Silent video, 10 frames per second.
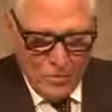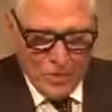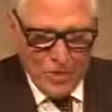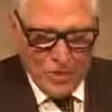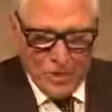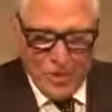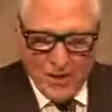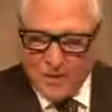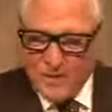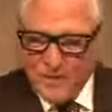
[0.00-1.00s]
When the
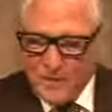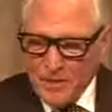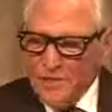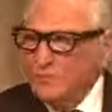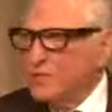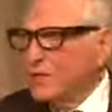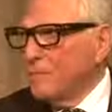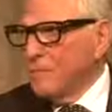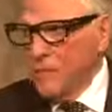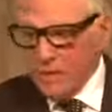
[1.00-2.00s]
request to become the
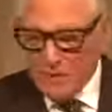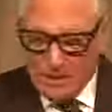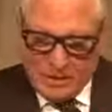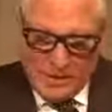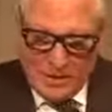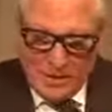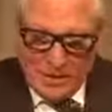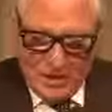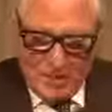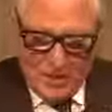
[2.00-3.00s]
recipient
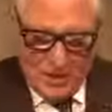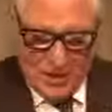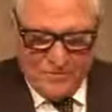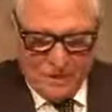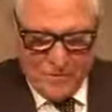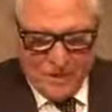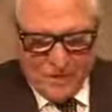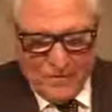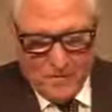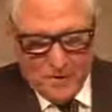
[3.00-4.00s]
of your Lifetime
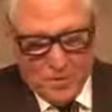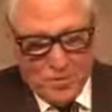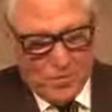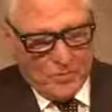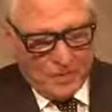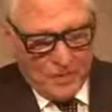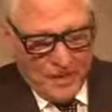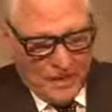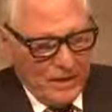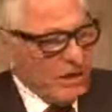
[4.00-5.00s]
Achievement Award was
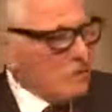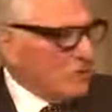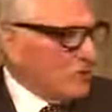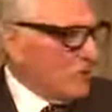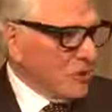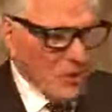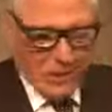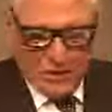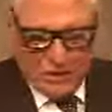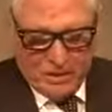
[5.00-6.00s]
made, I was truly
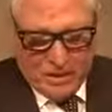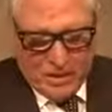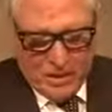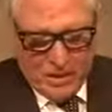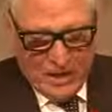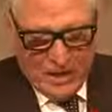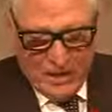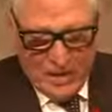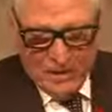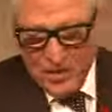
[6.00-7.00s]
honored.
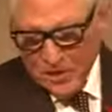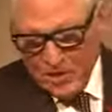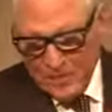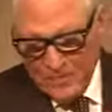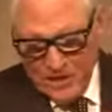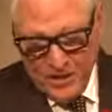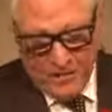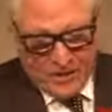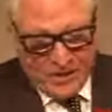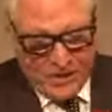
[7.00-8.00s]
I would not have
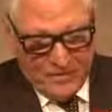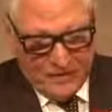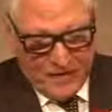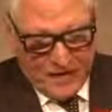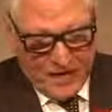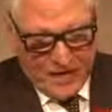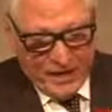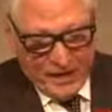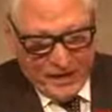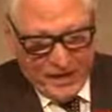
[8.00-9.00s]
deemed myself as a
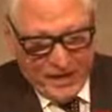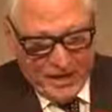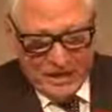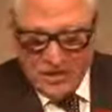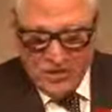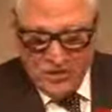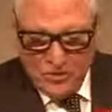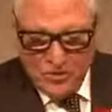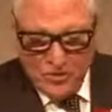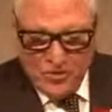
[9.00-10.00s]
candidate as I
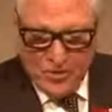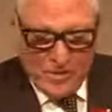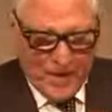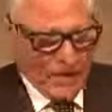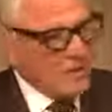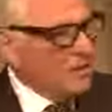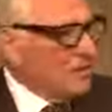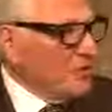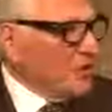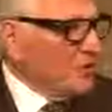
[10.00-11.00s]
knew of the past
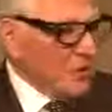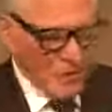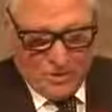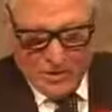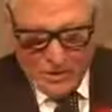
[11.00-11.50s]
individuals